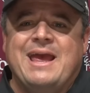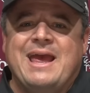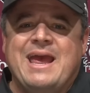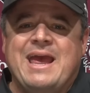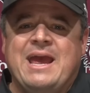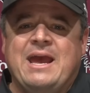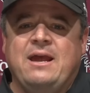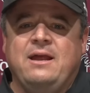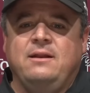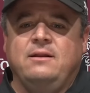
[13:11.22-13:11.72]

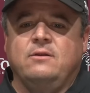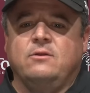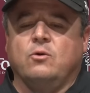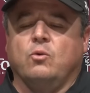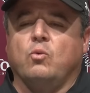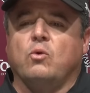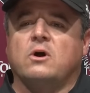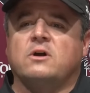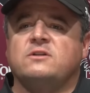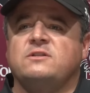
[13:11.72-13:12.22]
And the
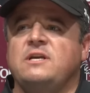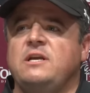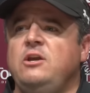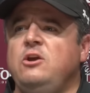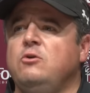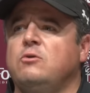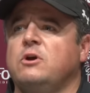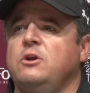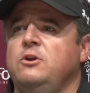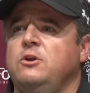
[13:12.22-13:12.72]
worst thing
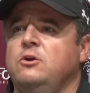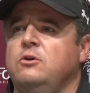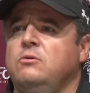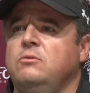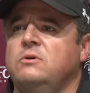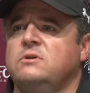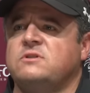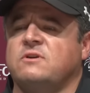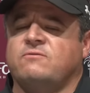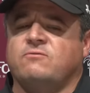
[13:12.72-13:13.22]
you can
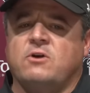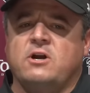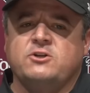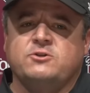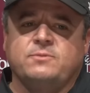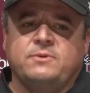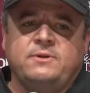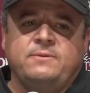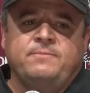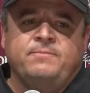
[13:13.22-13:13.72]
do as a
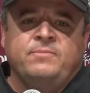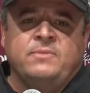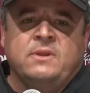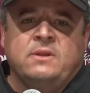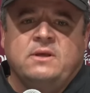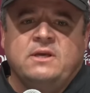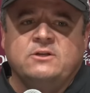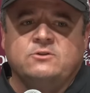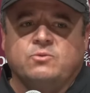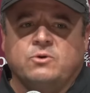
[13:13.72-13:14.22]
freshman
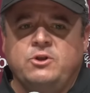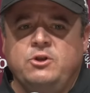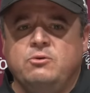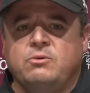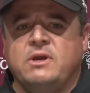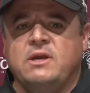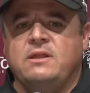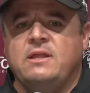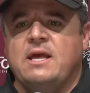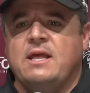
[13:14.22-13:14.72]
is when you
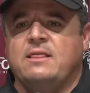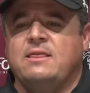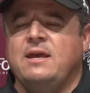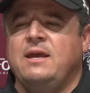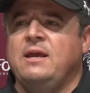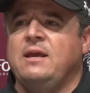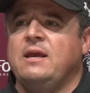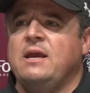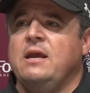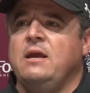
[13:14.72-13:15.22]
get in that
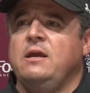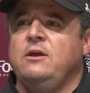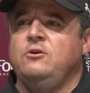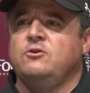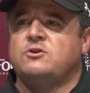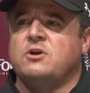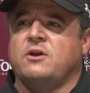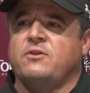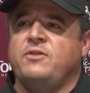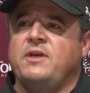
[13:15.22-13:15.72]
thing and you
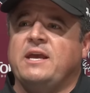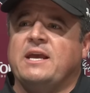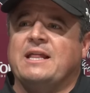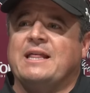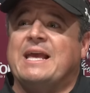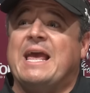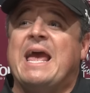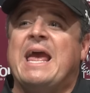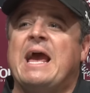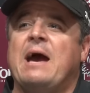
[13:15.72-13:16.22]
start thinking
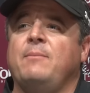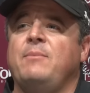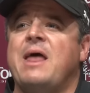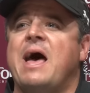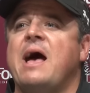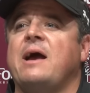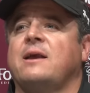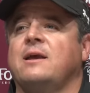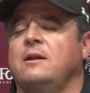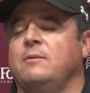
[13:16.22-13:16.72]
like, hey, I'm
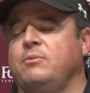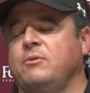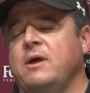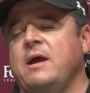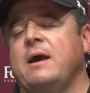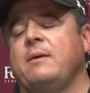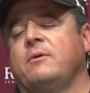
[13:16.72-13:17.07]
not going to play.